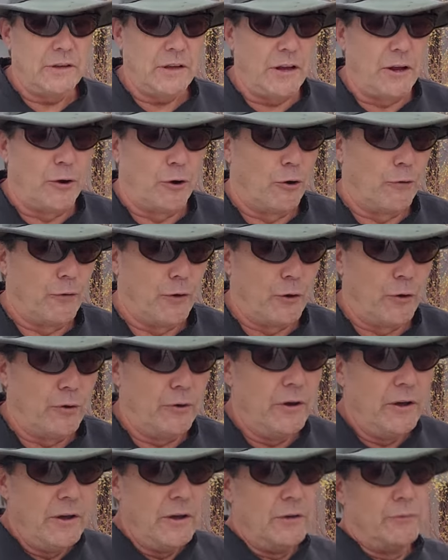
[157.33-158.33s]

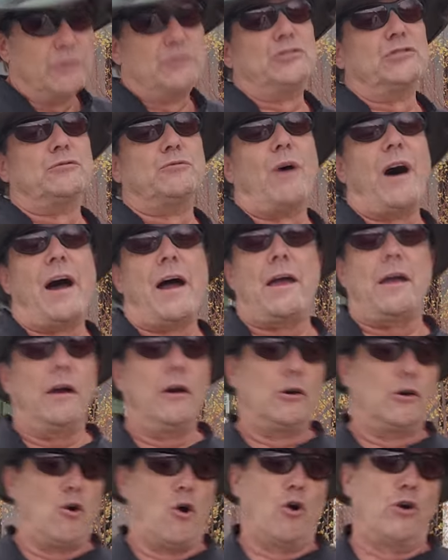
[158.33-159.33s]
interview, which is why,
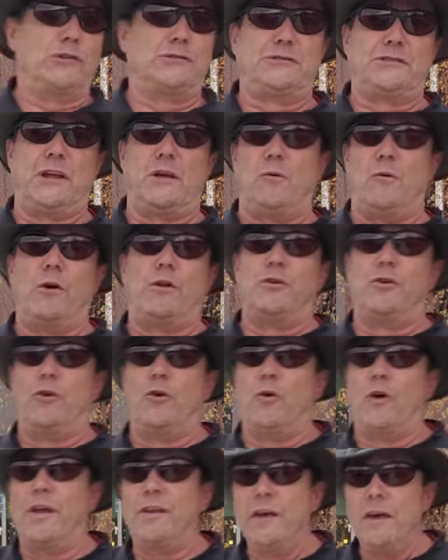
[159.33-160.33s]
of course, they wouldn't
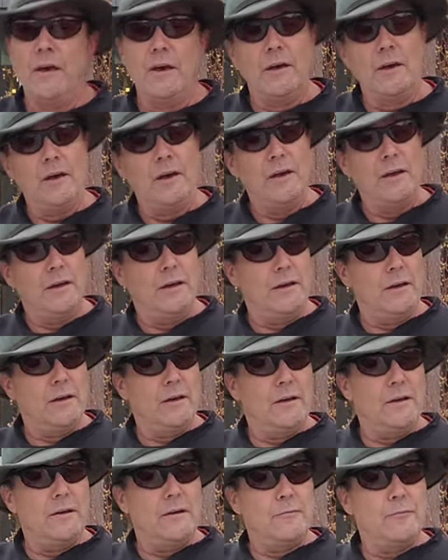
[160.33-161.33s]
do it.
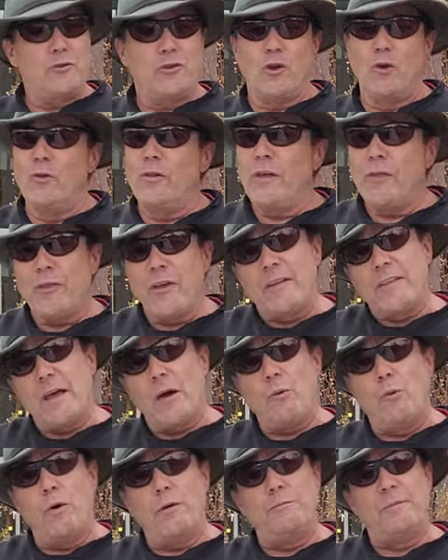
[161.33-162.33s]
The only thing
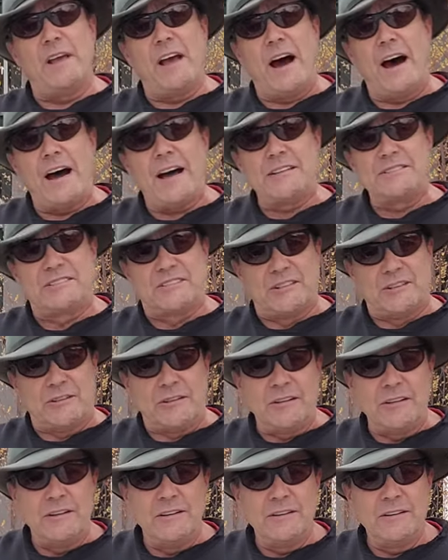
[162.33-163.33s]
that would be
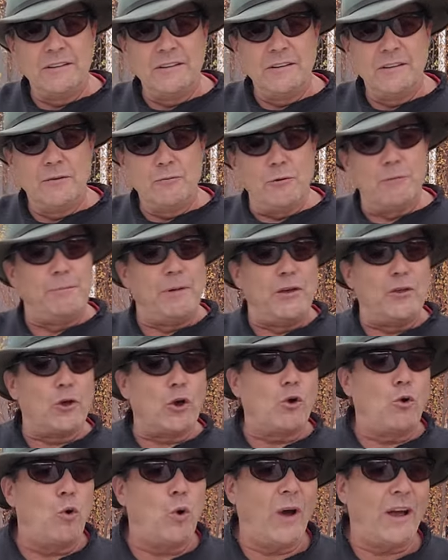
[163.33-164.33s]
hostile would be
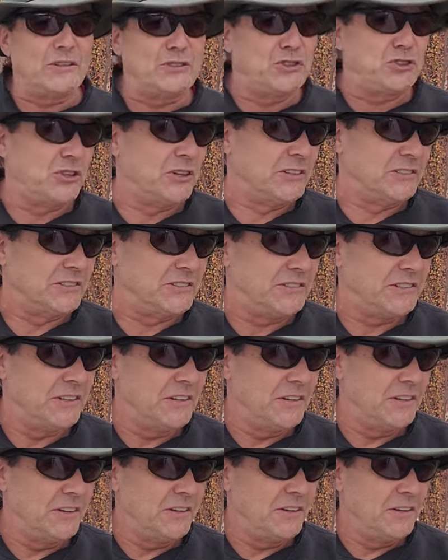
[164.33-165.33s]
the questions
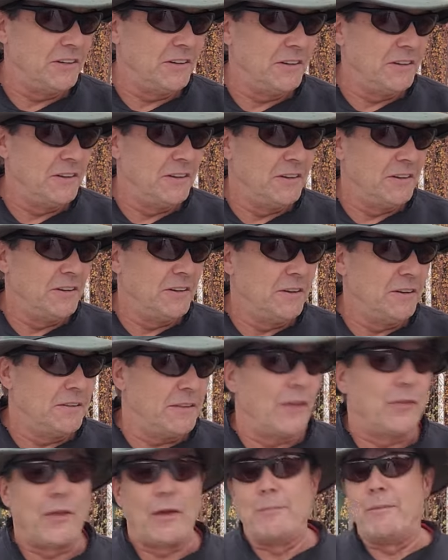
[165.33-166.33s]

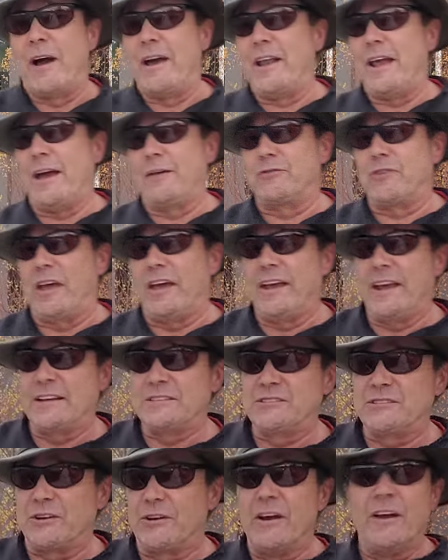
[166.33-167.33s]
that they might have to
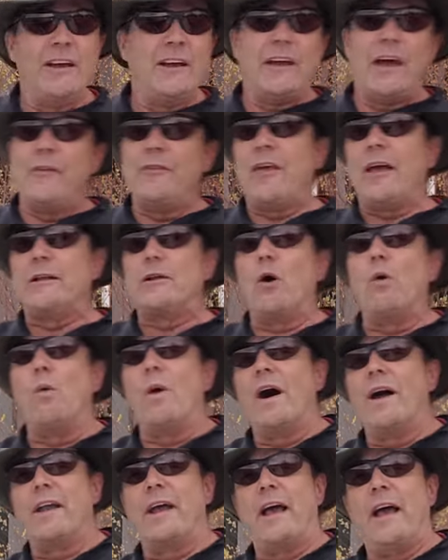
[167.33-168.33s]
answer. And they don't
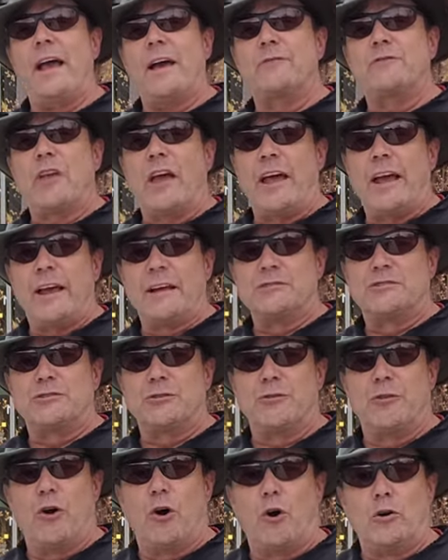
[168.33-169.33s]
want to have to
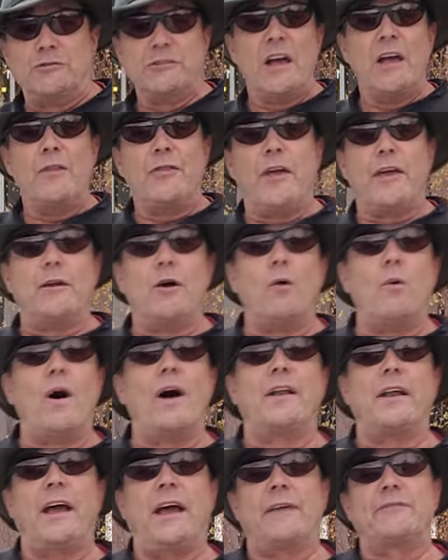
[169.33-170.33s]
answer those. They don't
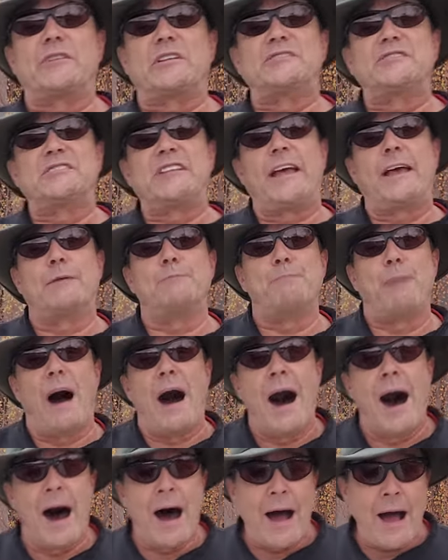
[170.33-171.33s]
want to have to stand
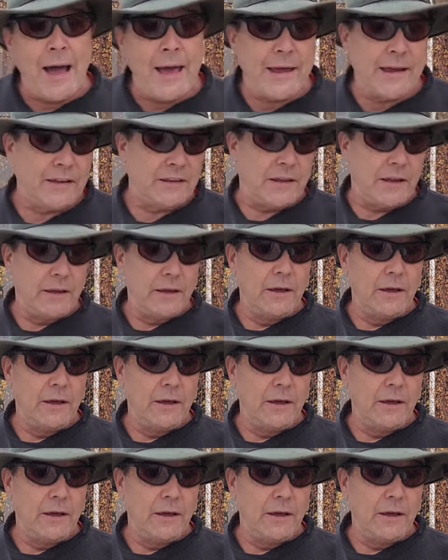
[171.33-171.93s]
behind